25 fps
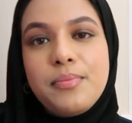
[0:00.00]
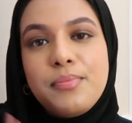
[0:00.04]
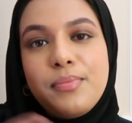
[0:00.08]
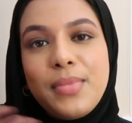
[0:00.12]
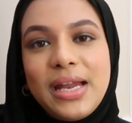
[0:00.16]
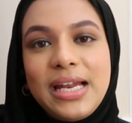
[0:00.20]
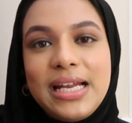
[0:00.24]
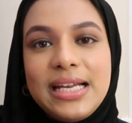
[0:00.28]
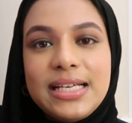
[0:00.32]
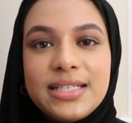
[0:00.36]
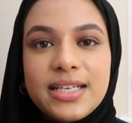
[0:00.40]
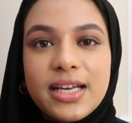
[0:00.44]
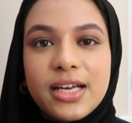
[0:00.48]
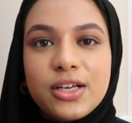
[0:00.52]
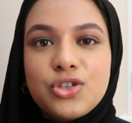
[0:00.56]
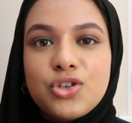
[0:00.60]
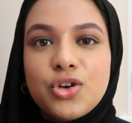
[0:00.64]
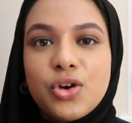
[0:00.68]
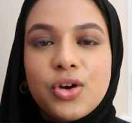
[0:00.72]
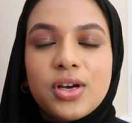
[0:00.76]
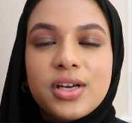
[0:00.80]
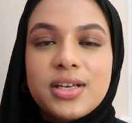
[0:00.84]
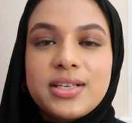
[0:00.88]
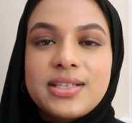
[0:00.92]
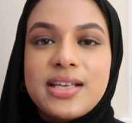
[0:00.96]
Many
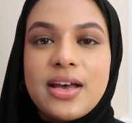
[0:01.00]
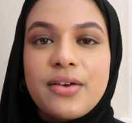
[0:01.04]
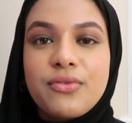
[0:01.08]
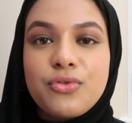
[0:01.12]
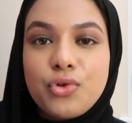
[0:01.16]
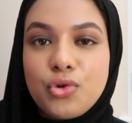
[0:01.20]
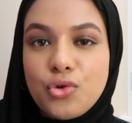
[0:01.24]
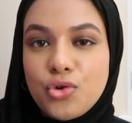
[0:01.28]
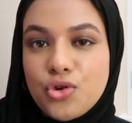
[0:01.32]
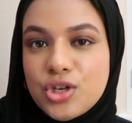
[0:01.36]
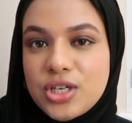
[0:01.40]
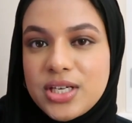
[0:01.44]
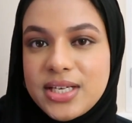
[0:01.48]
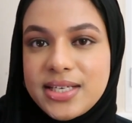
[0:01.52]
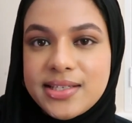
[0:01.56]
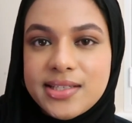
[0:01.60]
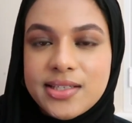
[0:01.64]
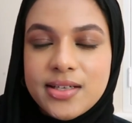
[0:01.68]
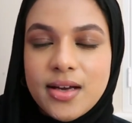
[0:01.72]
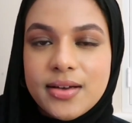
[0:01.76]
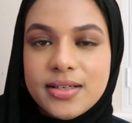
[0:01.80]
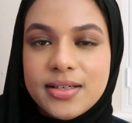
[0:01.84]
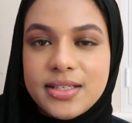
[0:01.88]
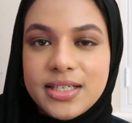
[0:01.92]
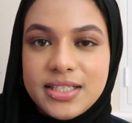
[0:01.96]
TikTokers have already
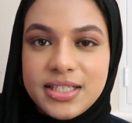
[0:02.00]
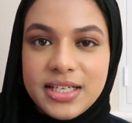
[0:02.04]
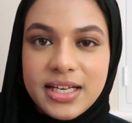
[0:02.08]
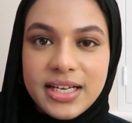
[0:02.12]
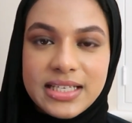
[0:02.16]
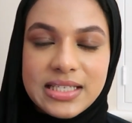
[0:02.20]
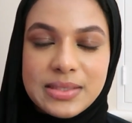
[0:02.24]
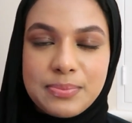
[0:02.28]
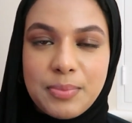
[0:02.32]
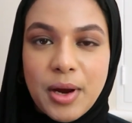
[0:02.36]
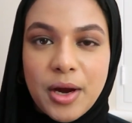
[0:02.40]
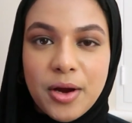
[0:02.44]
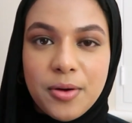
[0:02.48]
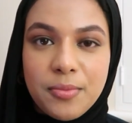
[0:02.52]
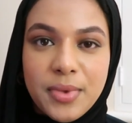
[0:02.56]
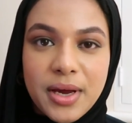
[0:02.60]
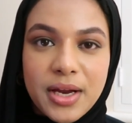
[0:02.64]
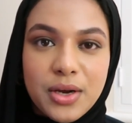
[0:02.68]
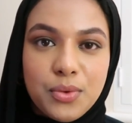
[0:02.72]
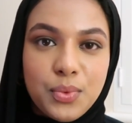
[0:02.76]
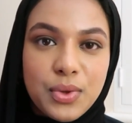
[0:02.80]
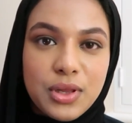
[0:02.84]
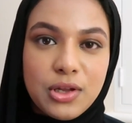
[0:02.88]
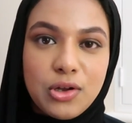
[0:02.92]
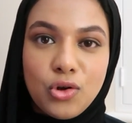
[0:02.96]
started to
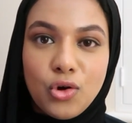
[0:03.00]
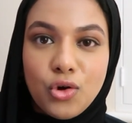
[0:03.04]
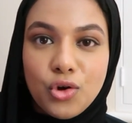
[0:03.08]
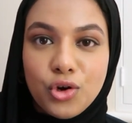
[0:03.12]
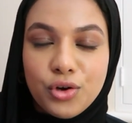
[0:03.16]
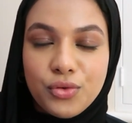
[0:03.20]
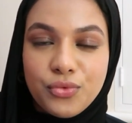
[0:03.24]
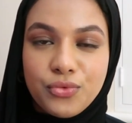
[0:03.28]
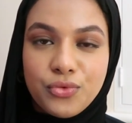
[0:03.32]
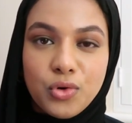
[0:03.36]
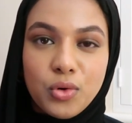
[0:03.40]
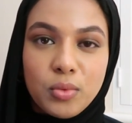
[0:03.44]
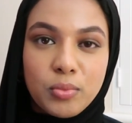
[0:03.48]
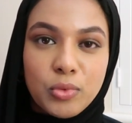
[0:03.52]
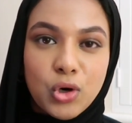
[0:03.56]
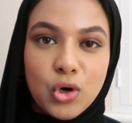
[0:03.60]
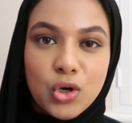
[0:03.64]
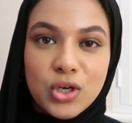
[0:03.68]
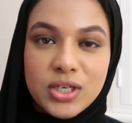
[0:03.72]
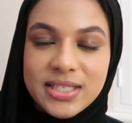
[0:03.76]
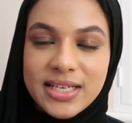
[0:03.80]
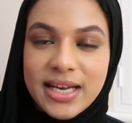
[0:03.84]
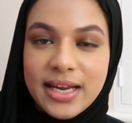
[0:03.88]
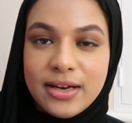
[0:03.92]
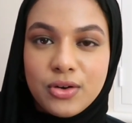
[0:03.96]
experiment with longer form
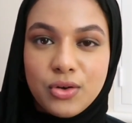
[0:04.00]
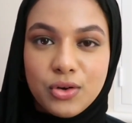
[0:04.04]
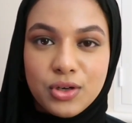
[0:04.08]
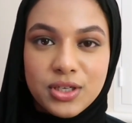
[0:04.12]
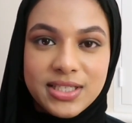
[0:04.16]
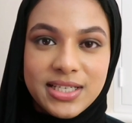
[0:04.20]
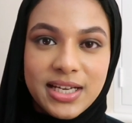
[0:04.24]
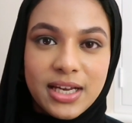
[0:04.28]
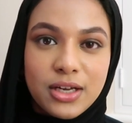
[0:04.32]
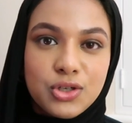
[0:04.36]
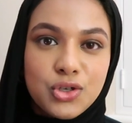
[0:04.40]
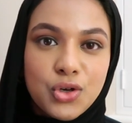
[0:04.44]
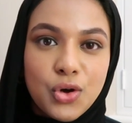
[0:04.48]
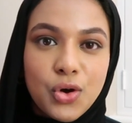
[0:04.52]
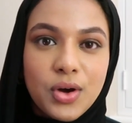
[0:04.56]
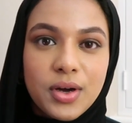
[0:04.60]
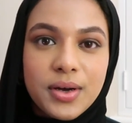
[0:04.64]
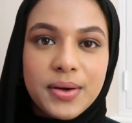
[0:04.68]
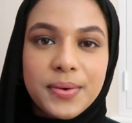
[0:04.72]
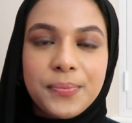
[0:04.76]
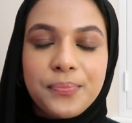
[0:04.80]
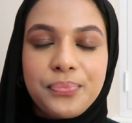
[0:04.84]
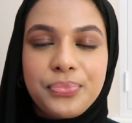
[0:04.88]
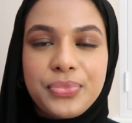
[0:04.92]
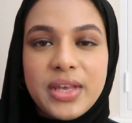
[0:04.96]
content on
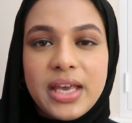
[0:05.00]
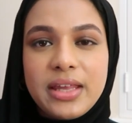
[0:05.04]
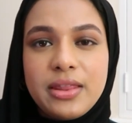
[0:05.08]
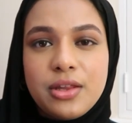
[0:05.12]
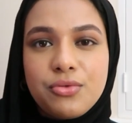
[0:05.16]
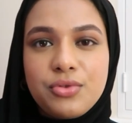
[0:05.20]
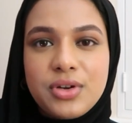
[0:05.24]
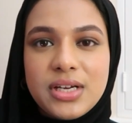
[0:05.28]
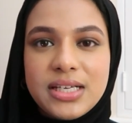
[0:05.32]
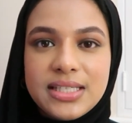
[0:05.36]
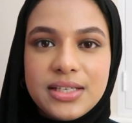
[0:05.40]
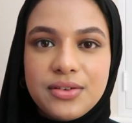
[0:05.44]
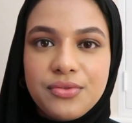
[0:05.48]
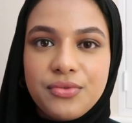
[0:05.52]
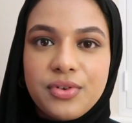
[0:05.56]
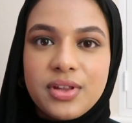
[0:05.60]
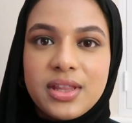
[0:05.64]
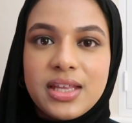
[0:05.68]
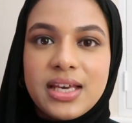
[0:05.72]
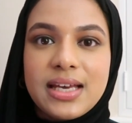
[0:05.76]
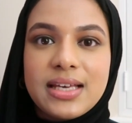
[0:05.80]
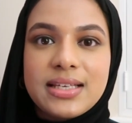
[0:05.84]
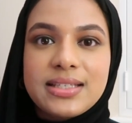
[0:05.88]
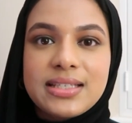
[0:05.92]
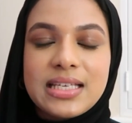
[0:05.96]
TikTok, and the reason for
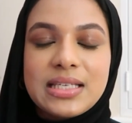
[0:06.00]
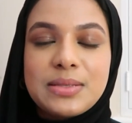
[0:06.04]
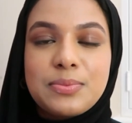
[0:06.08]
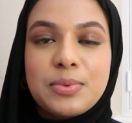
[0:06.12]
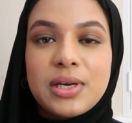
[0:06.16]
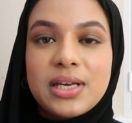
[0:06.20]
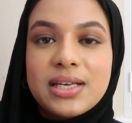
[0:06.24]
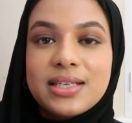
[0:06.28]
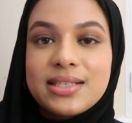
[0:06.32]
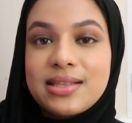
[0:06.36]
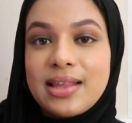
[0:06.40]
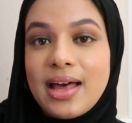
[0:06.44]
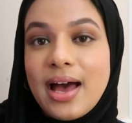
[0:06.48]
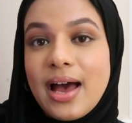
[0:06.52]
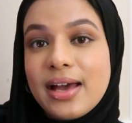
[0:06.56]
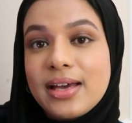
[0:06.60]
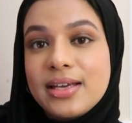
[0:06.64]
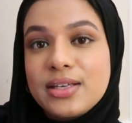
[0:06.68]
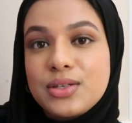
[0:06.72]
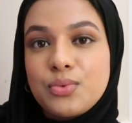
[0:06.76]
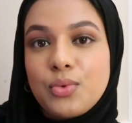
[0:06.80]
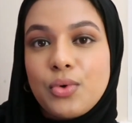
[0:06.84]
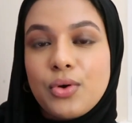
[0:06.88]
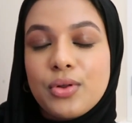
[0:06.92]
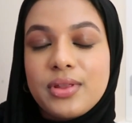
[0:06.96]
this is because that
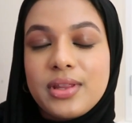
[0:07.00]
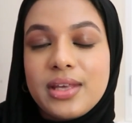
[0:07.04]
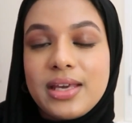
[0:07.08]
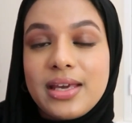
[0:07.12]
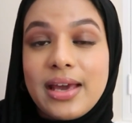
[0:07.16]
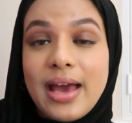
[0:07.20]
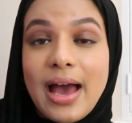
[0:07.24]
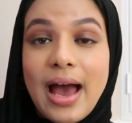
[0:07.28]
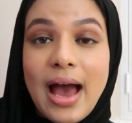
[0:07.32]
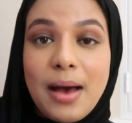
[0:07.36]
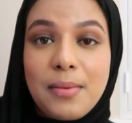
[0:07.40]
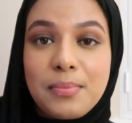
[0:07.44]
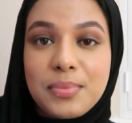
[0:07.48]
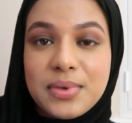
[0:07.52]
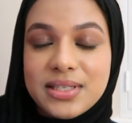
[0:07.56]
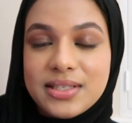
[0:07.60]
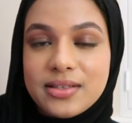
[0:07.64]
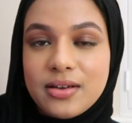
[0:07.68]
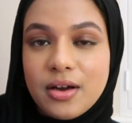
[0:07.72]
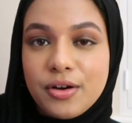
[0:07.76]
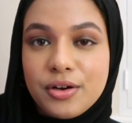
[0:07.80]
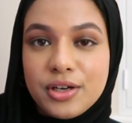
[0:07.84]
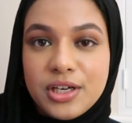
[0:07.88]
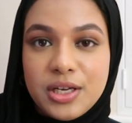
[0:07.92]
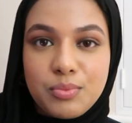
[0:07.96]
is what the app is
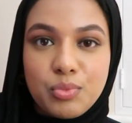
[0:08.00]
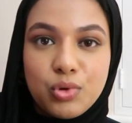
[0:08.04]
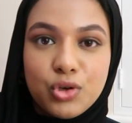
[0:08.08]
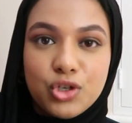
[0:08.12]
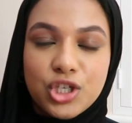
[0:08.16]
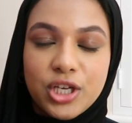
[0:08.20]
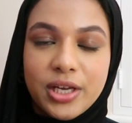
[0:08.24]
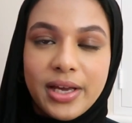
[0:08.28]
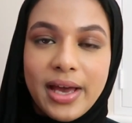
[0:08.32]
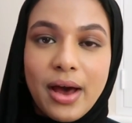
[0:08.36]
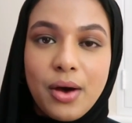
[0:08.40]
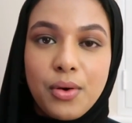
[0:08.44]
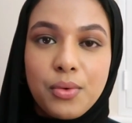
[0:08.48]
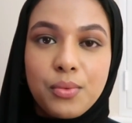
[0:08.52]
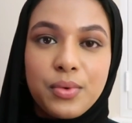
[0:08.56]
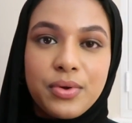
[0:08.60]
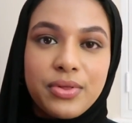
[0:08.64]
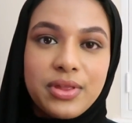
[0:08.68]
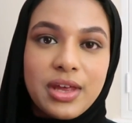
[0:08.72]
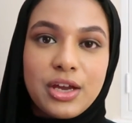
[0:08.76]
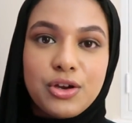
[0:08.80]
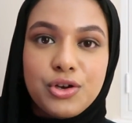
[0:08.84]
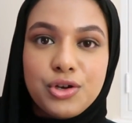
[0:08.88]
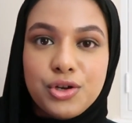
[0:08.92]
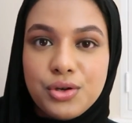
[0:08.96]
currently pushing out
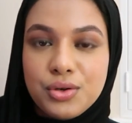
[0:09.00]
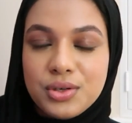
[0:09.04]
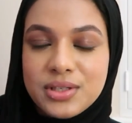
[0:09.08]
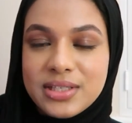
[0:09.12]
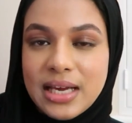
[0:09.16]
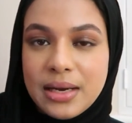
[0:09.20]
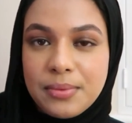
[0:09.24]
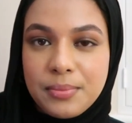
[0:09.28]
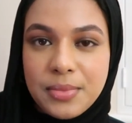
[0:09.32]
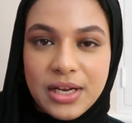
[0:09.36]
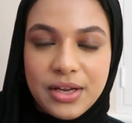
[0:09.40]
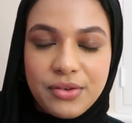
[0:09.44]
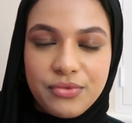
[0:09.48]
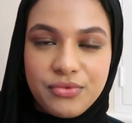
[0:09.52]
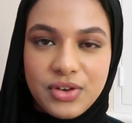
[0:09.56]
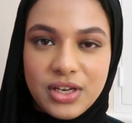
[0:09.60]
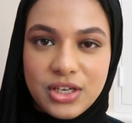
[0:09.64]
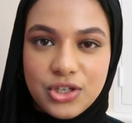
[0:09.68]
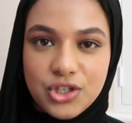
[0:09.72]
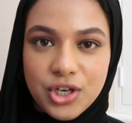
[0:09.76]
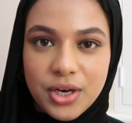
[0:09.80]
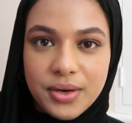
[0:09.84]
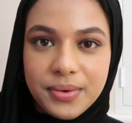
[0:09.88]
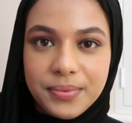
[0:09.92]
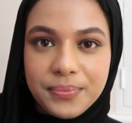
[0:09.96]
with their new 10-minute
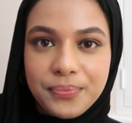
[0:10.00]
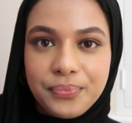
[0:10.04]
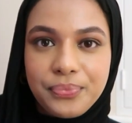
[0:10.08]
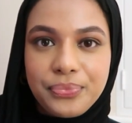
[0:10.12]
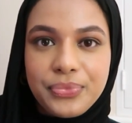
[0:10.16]
feature.